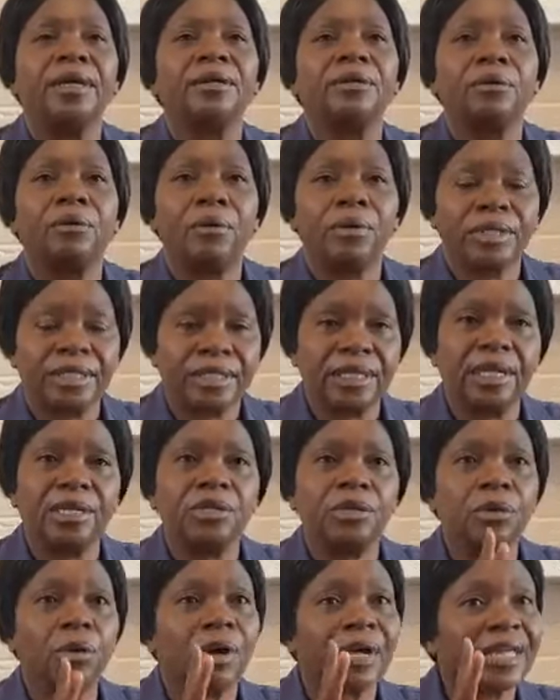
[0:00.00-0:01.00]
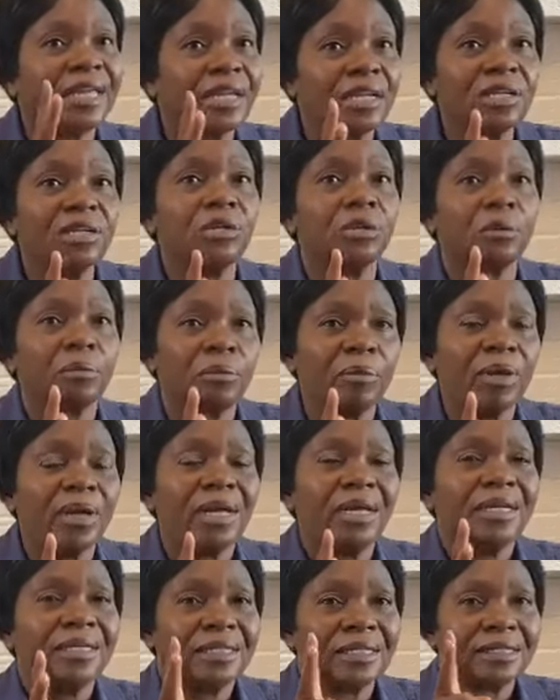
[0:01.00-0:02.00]
and God said, your kingdom
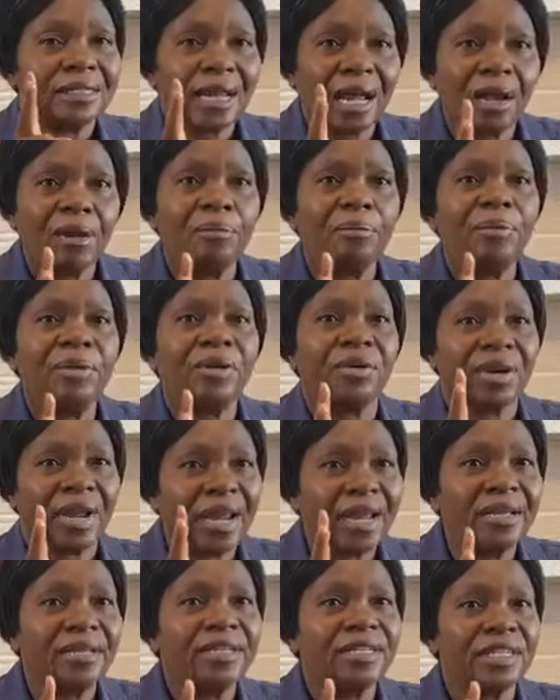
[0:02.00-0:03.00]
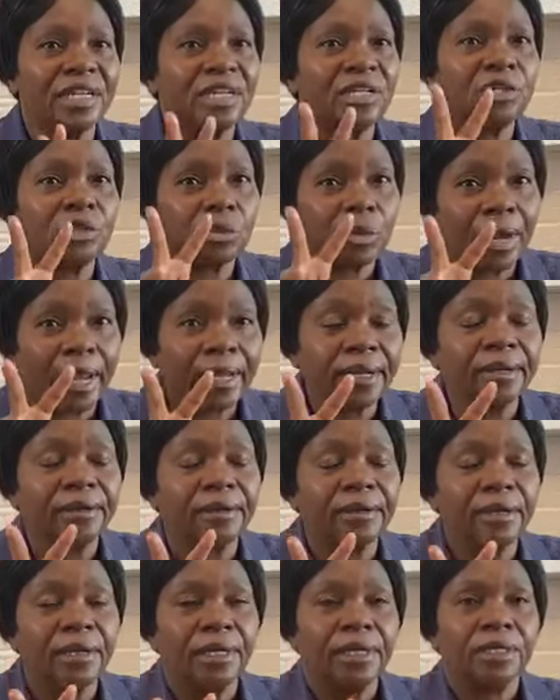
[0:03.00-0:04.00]
shall be rent in twain.